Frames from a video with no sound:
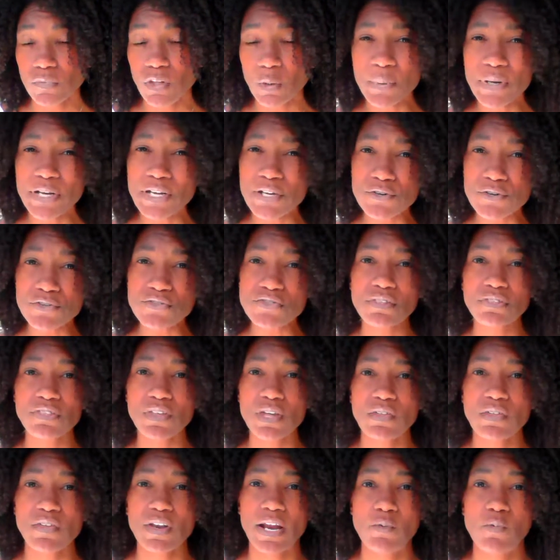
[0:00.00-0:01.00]
But here's the
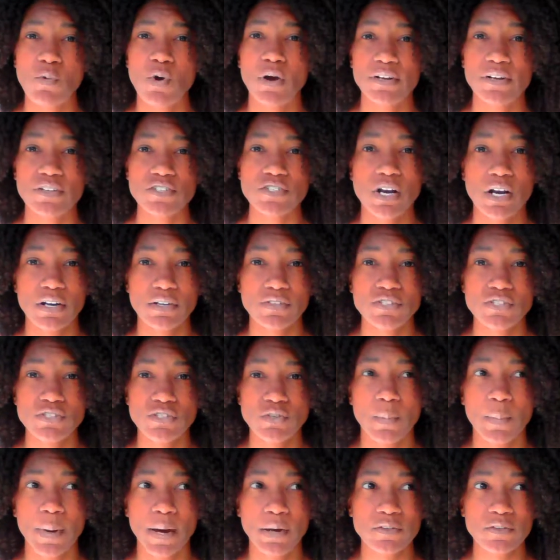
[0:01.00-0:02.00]
thing that I want to talk to
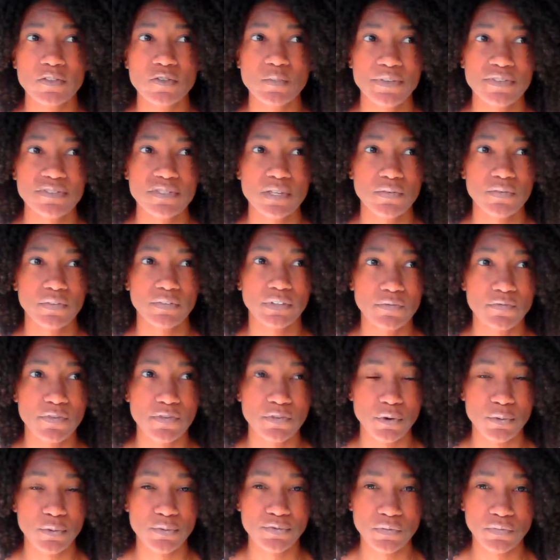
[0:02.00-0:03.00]
you about specifically for
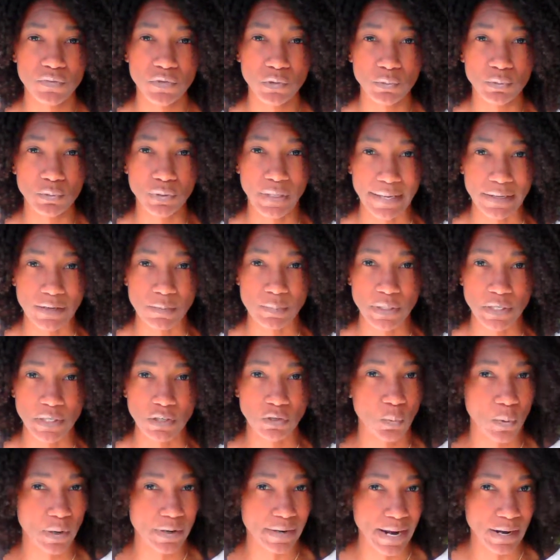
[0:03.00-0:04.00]
those of you like me
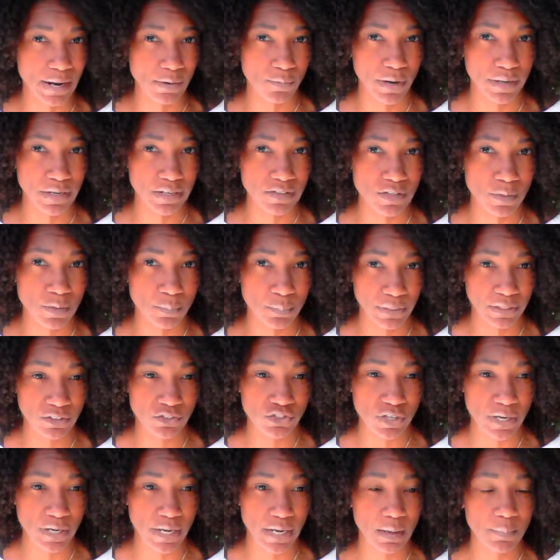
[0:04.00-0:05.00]
who are not ready to big
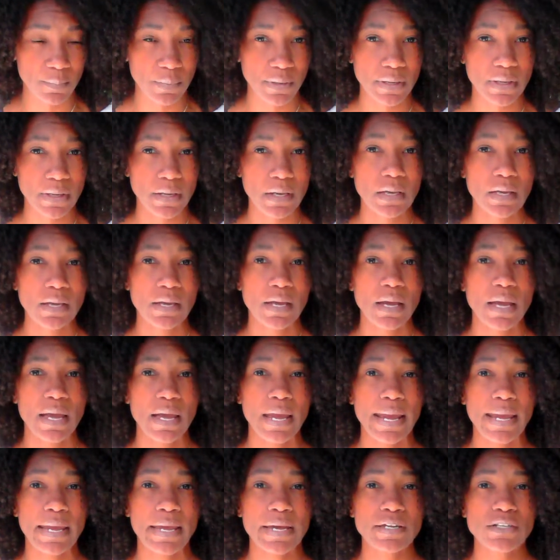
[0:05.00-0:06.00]
chop,
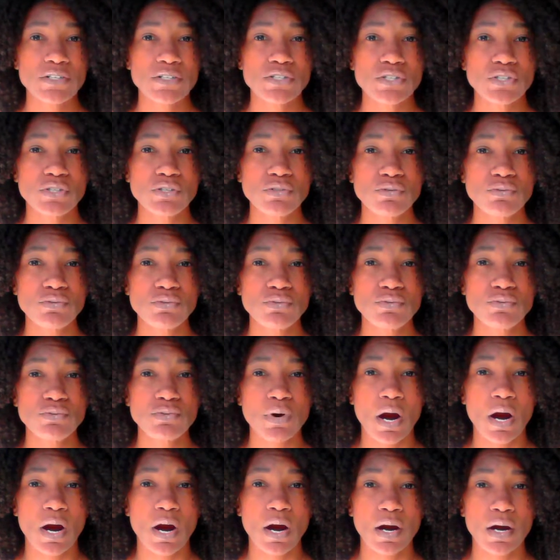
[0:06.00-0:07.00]
and you
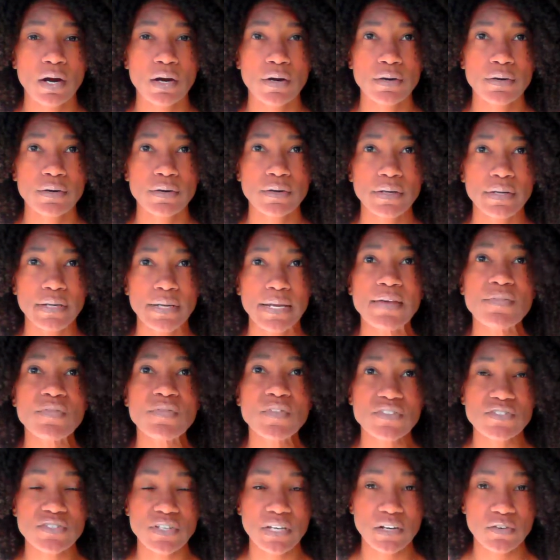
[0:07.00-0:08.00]
are in
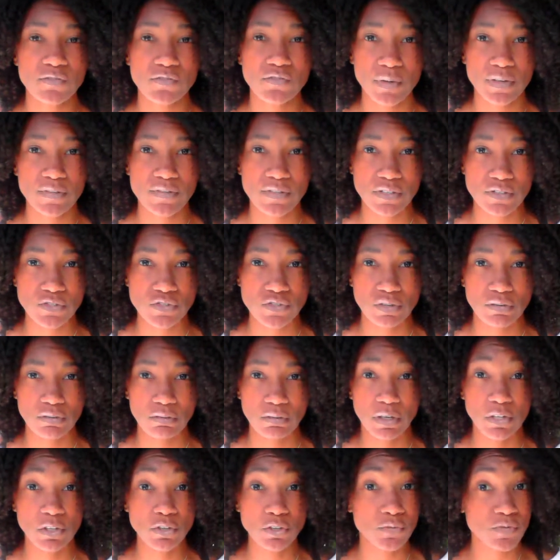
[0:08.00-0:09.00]
the state of transition,
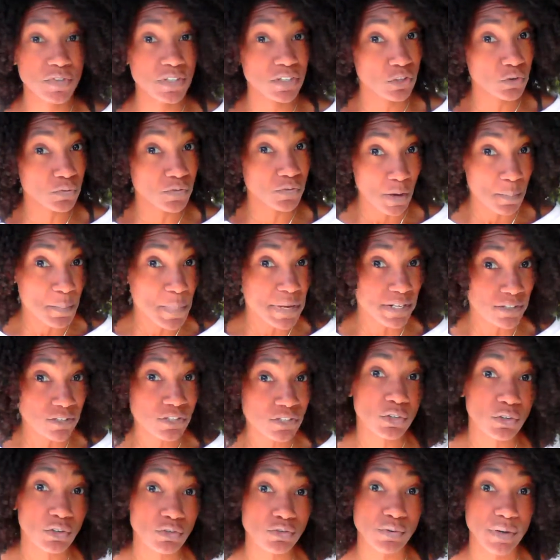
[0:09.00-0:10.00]
and you've committed
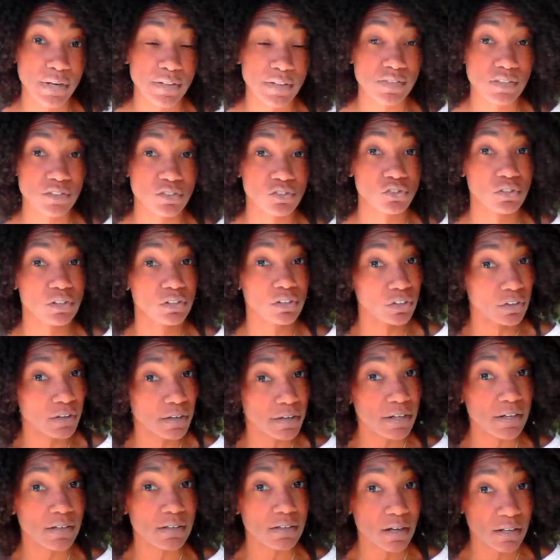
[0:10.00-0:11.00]
to your transition, and you're
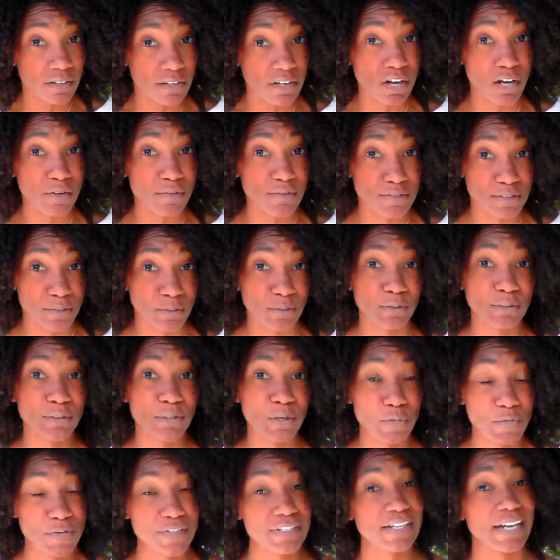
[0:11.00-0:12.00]
going to cut it off slowly
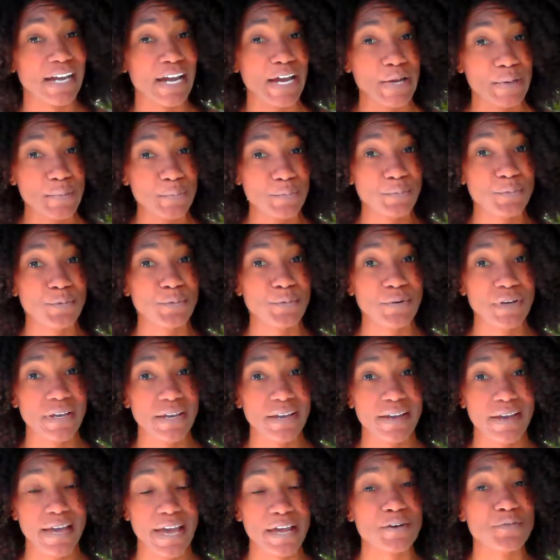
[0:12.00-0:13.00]
over time
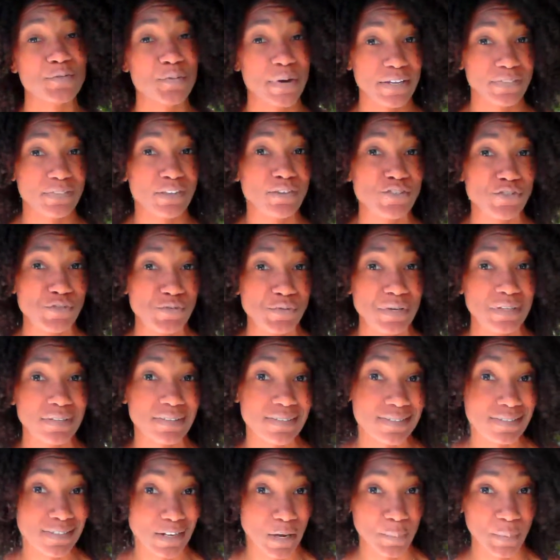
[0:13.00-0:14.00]
at a rate that you can
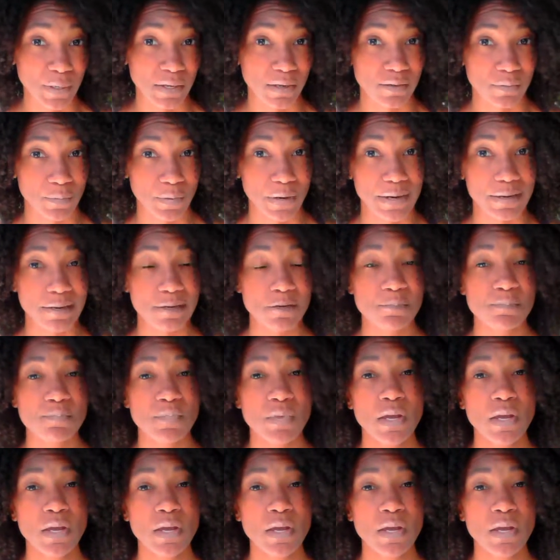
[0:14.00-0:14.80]
stomach, right?